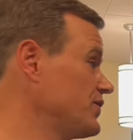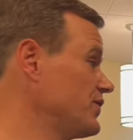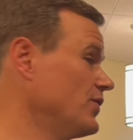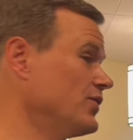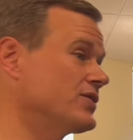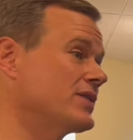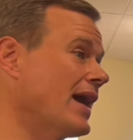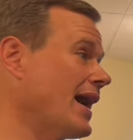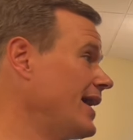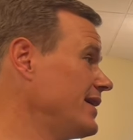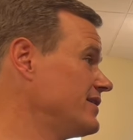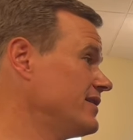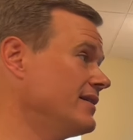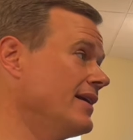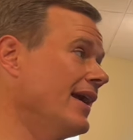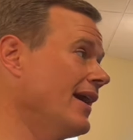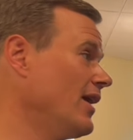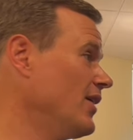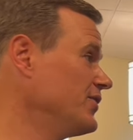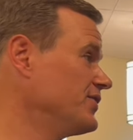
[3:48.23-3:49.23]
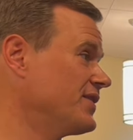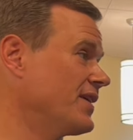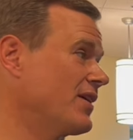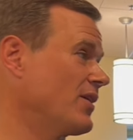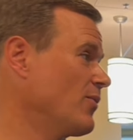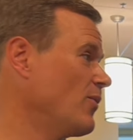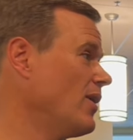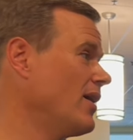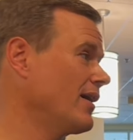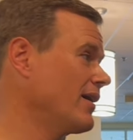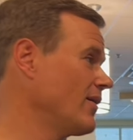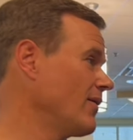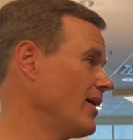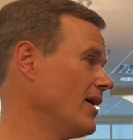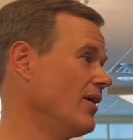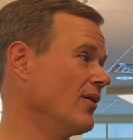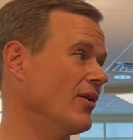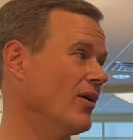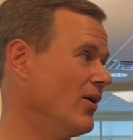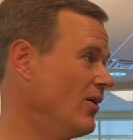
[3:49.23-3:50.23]
those guys and gals that are walking
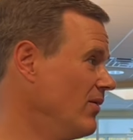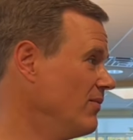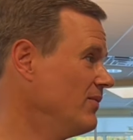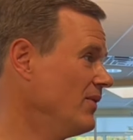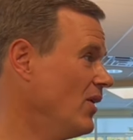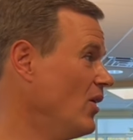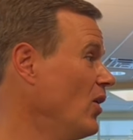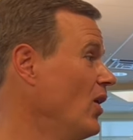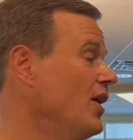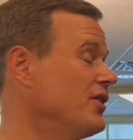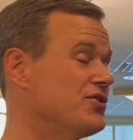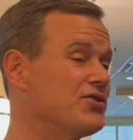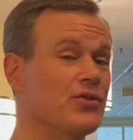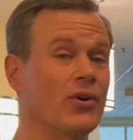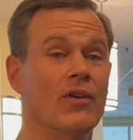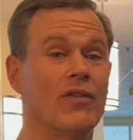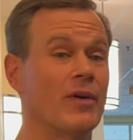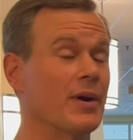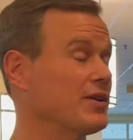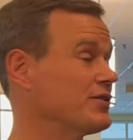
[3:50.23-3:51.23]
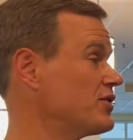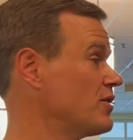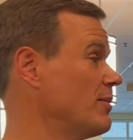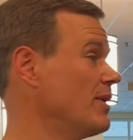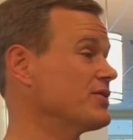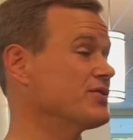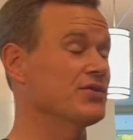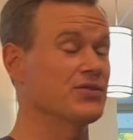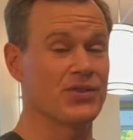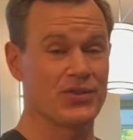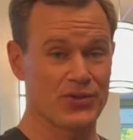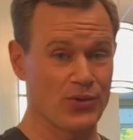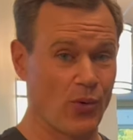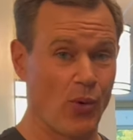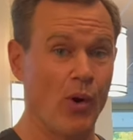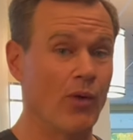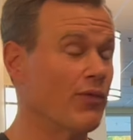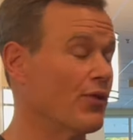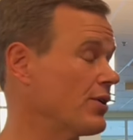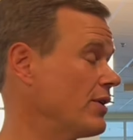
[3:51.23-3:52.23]
around all, all hunched over because their muscles are so
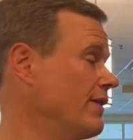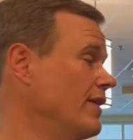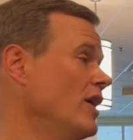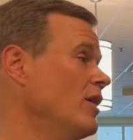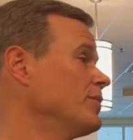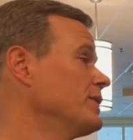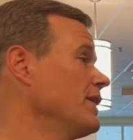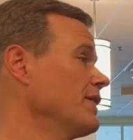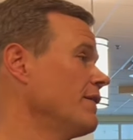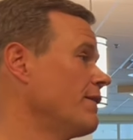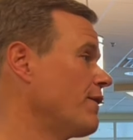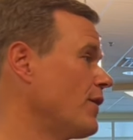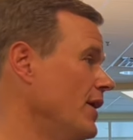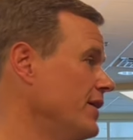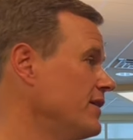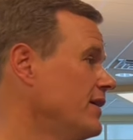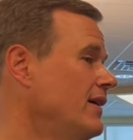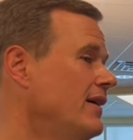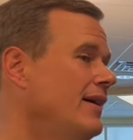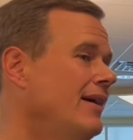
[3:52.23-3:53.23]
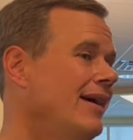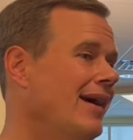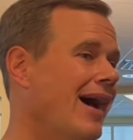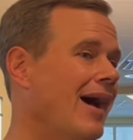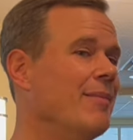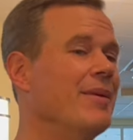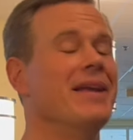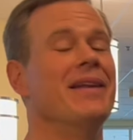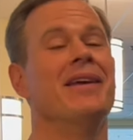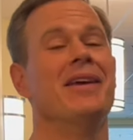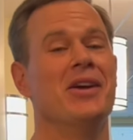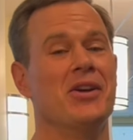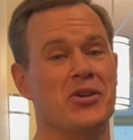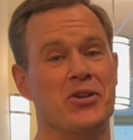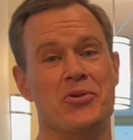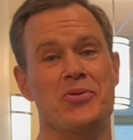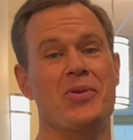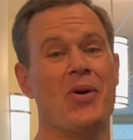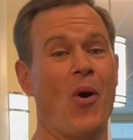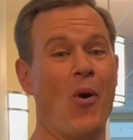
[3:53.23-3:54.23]
overdeveloped on the front. I mean,
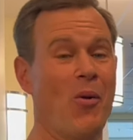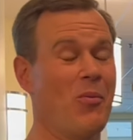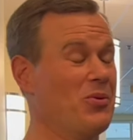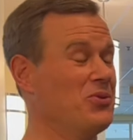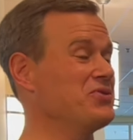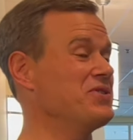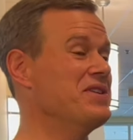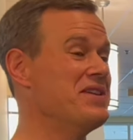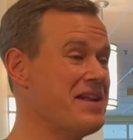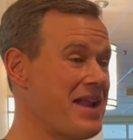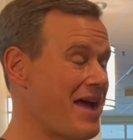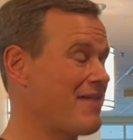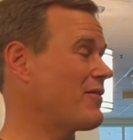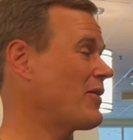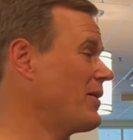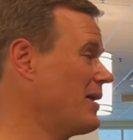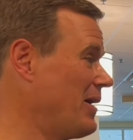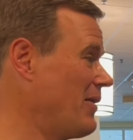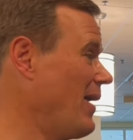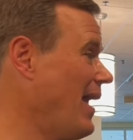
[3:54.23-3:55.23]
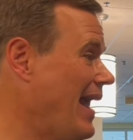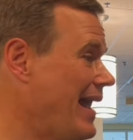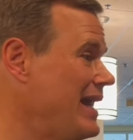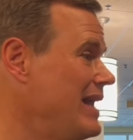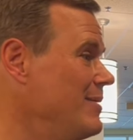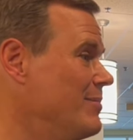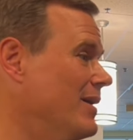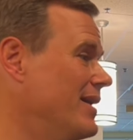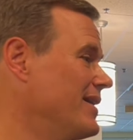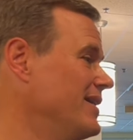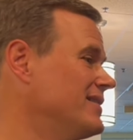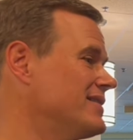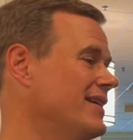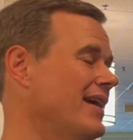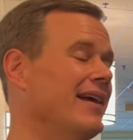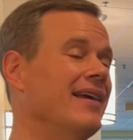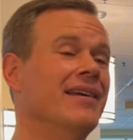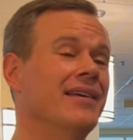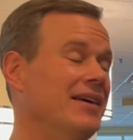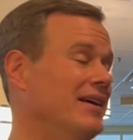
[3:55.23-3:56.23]
you almost never hear anybody
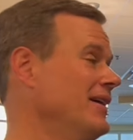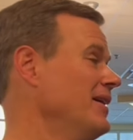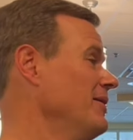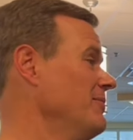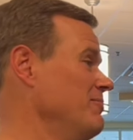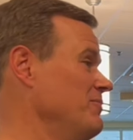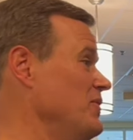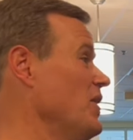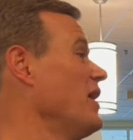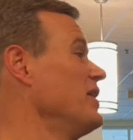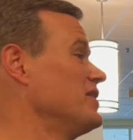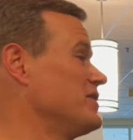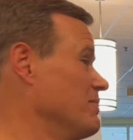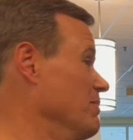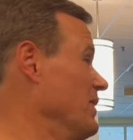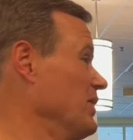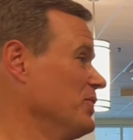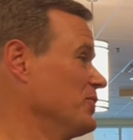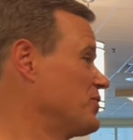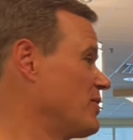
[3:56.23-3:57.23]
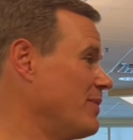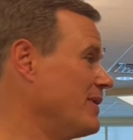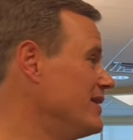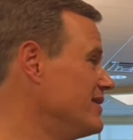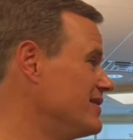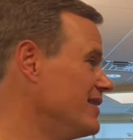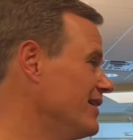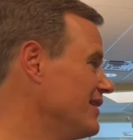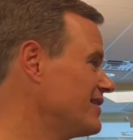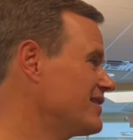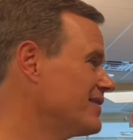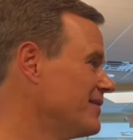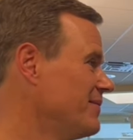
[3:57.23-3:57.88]
say, nice middle trapezius.